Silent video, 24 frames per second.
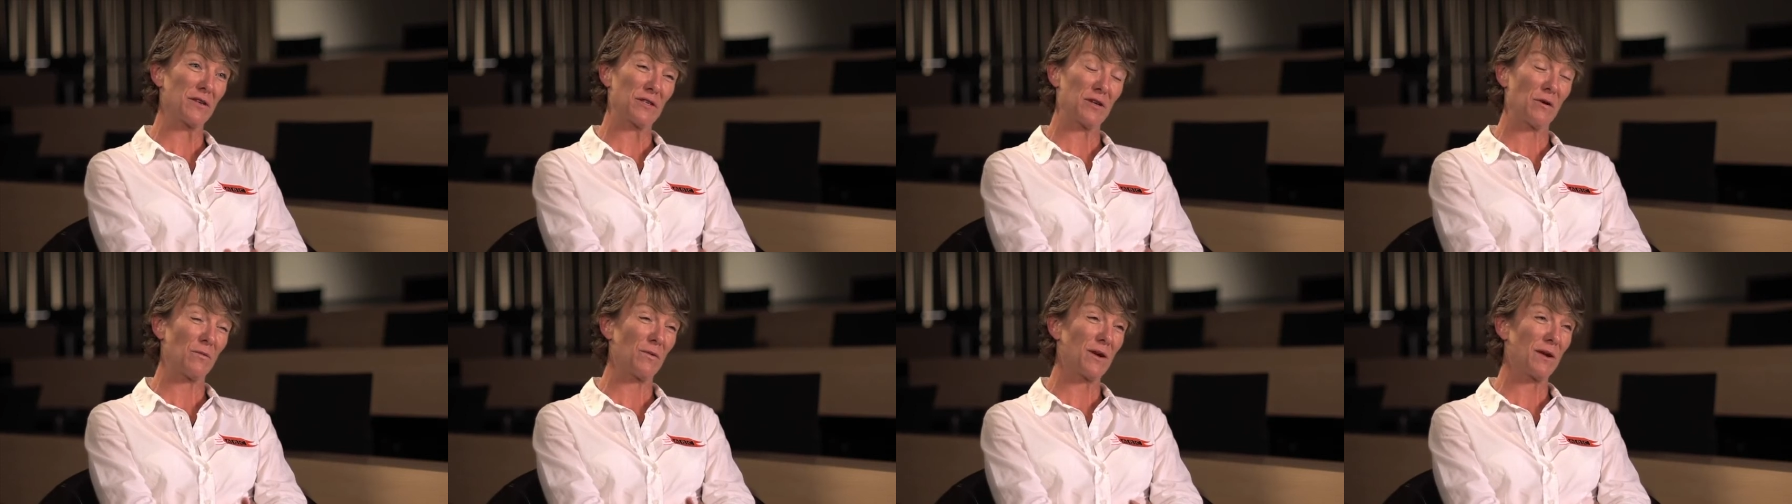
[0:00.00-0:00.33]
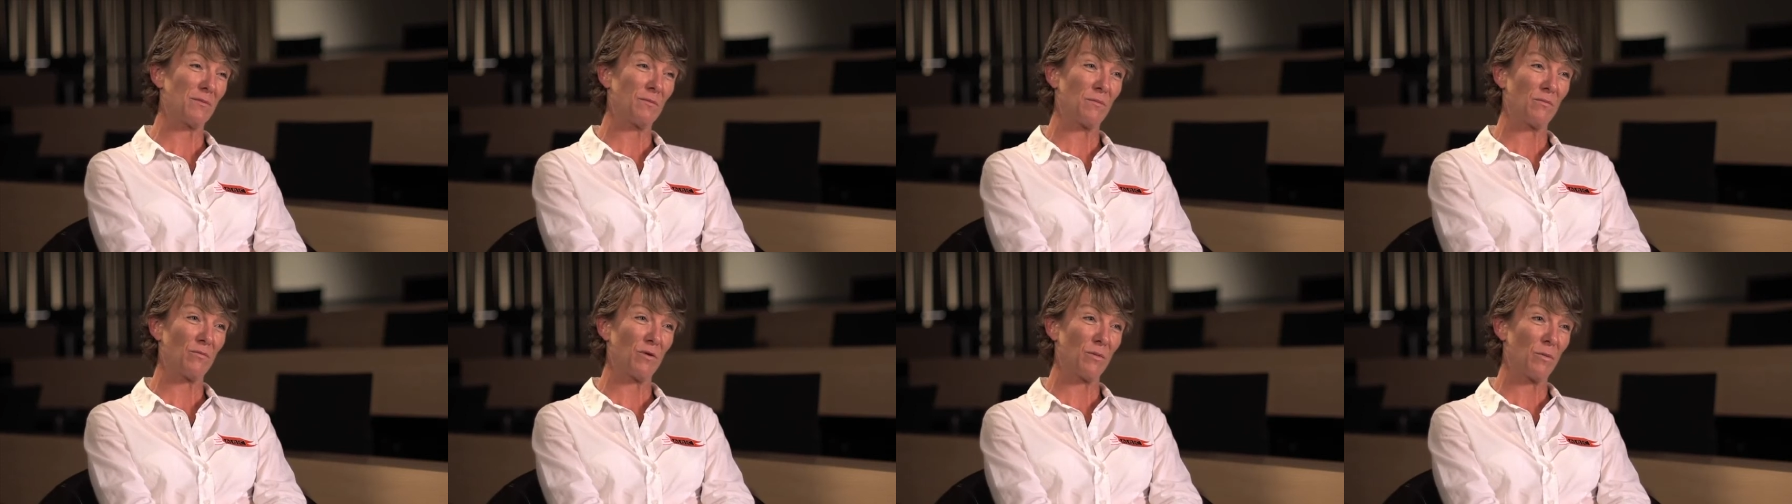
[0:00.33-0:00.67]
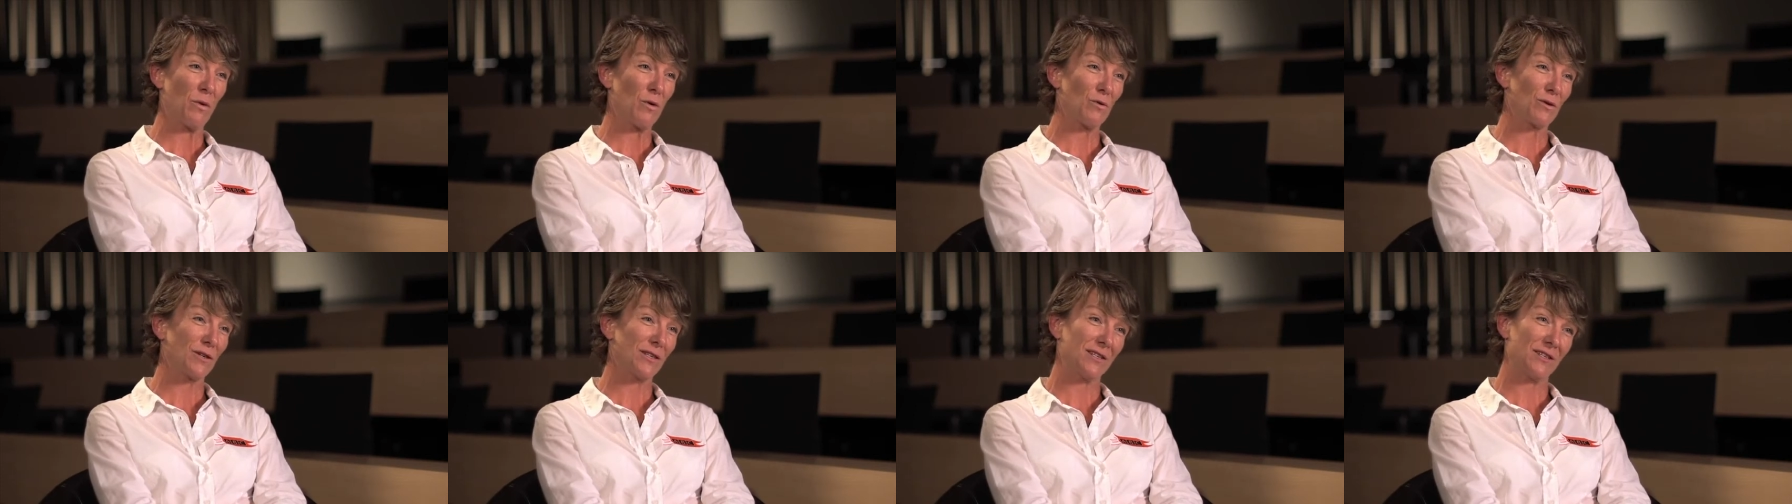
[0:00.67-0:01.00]
So we
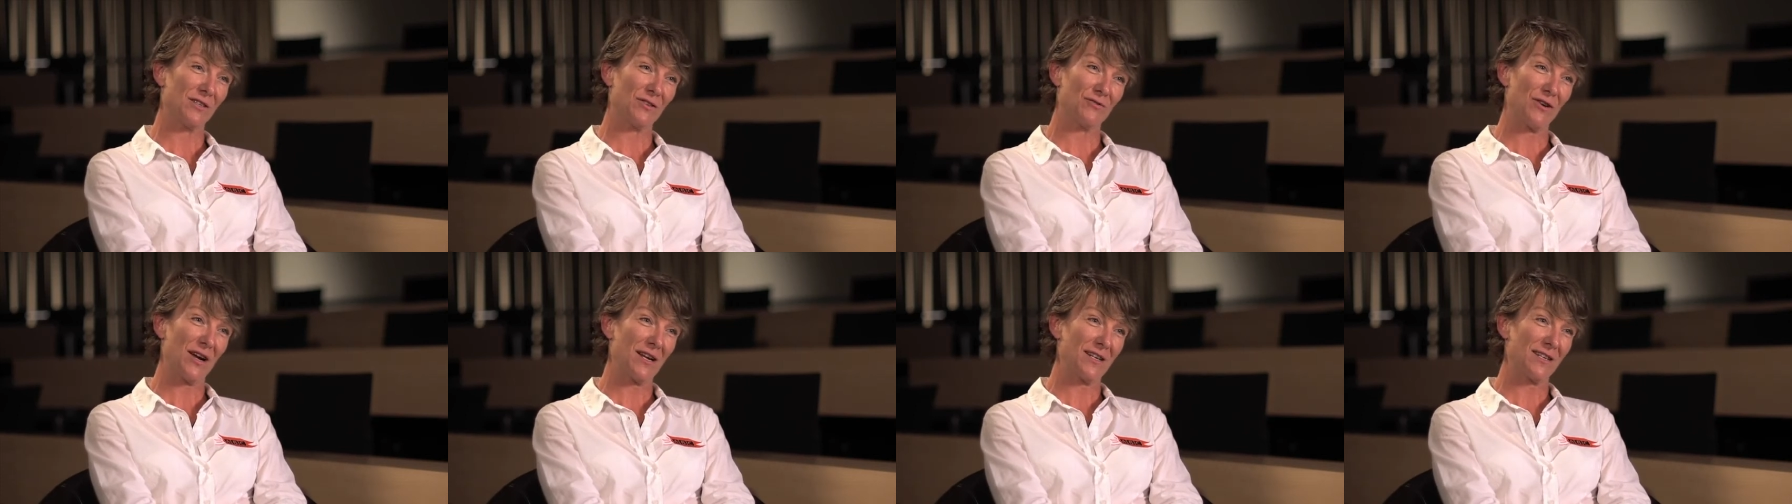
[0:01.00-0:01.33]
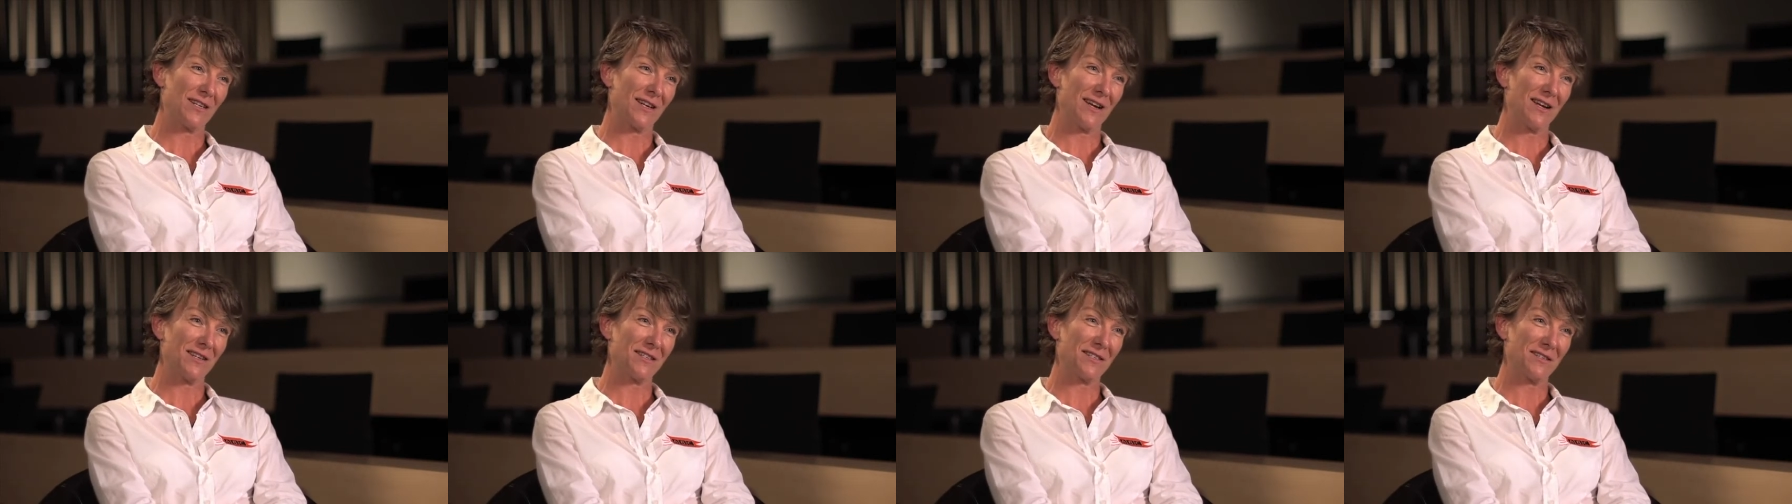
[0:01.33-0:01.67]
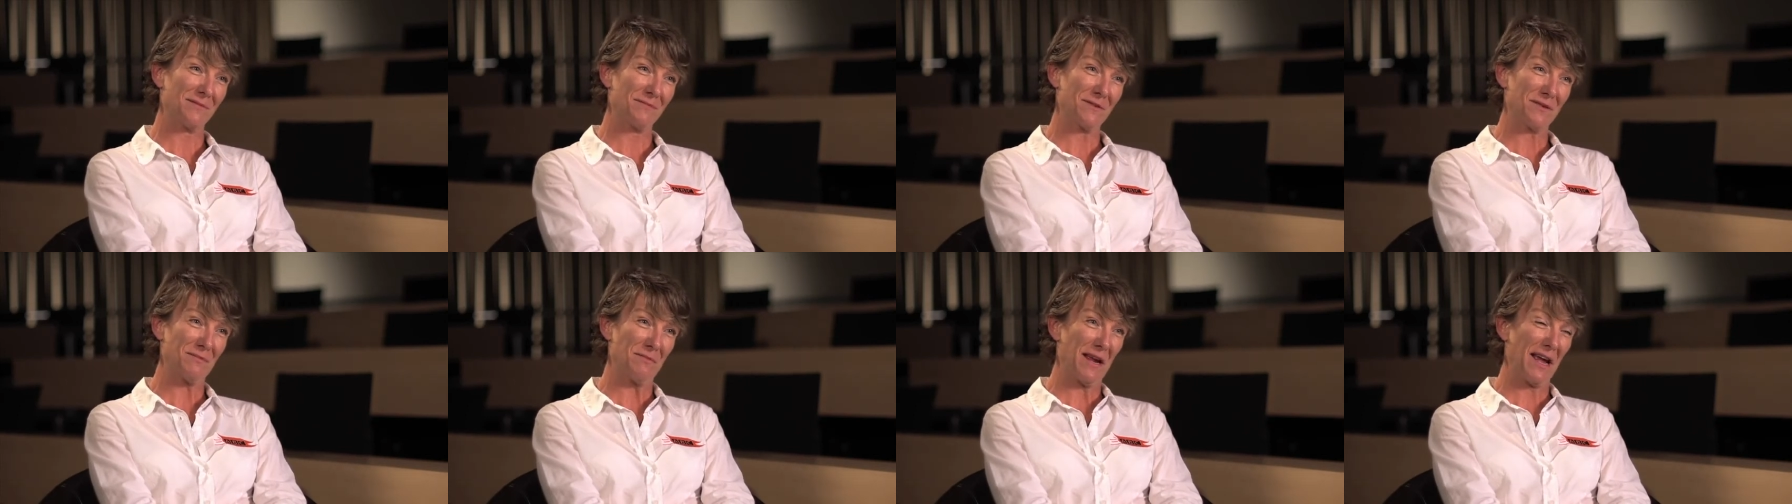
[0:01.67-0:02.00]
reported it straight to
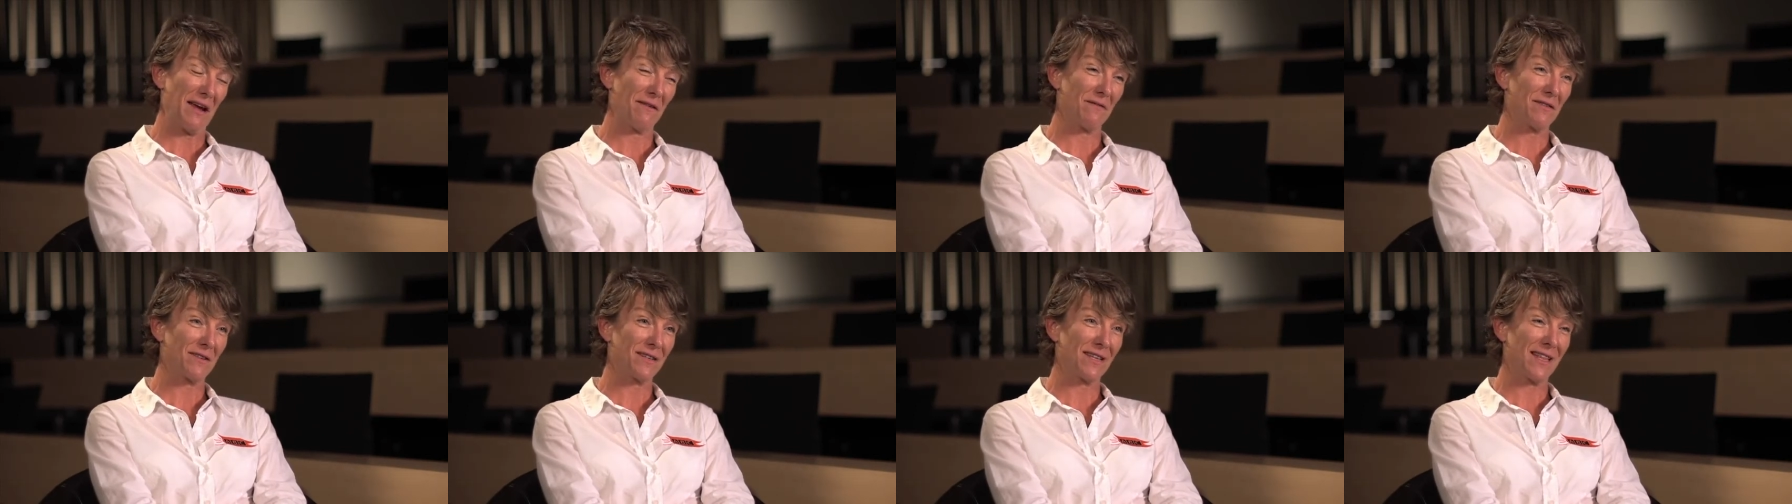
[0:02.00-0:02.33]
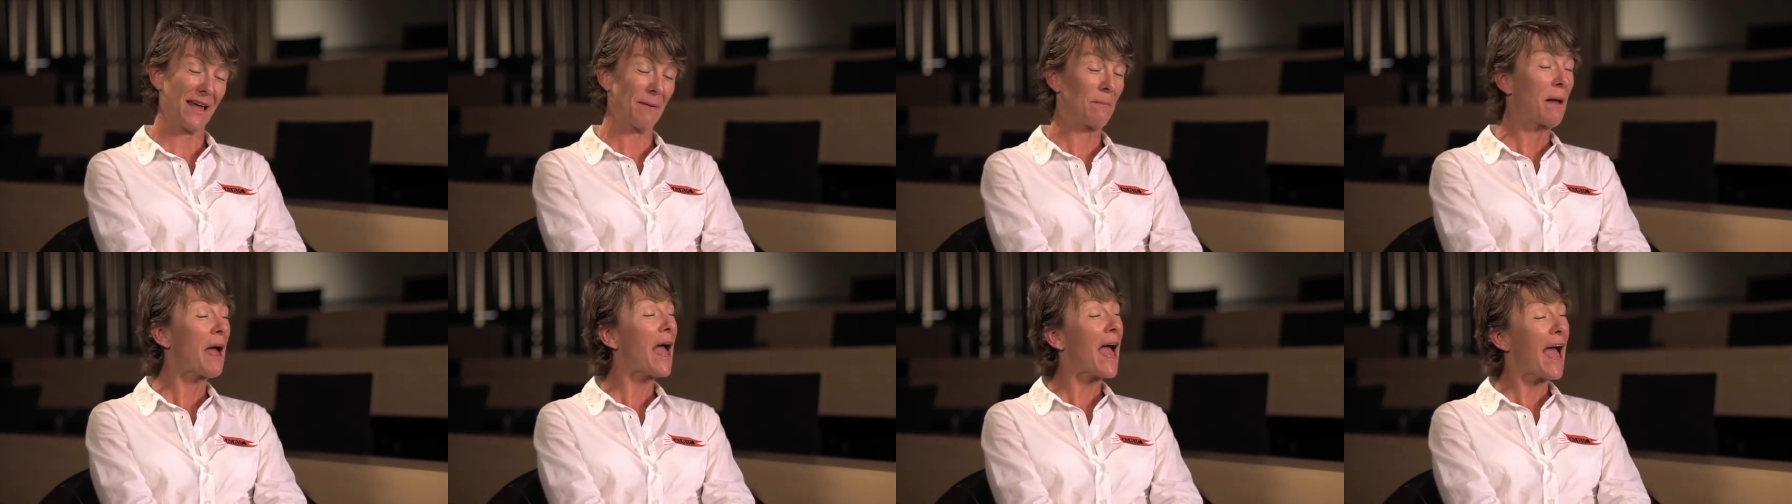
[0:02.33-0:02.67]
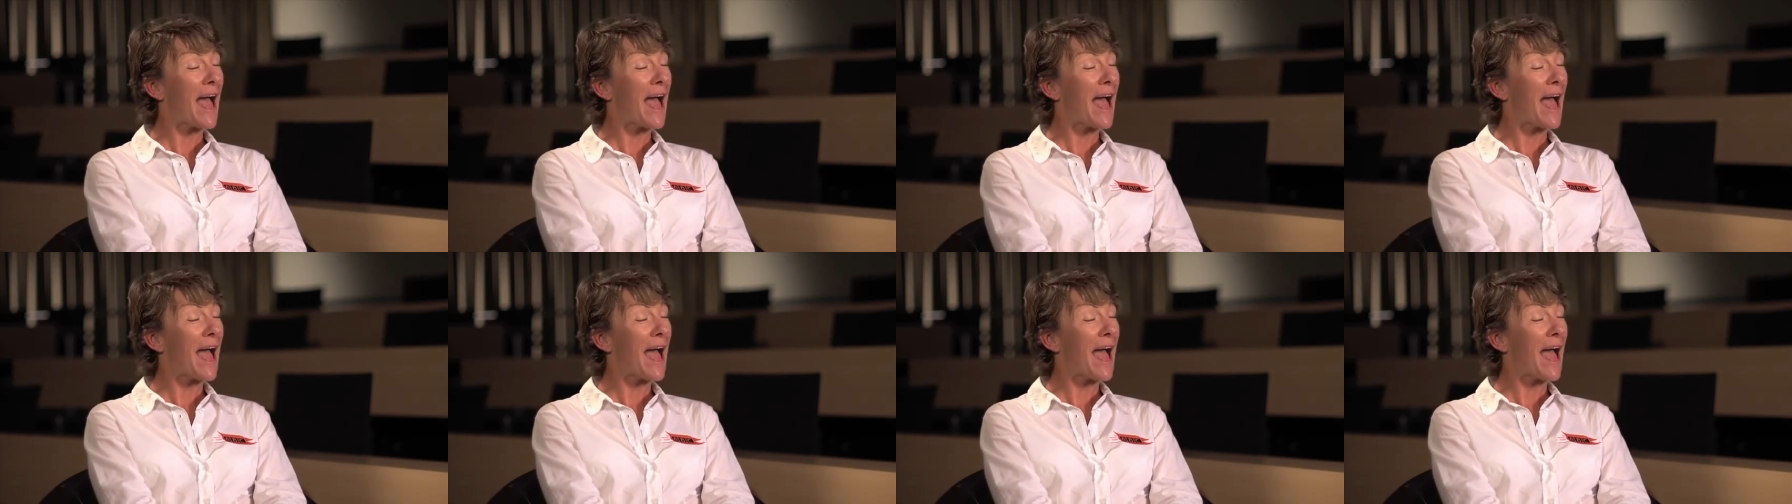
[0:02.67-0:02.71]
customs, and we gave it to them.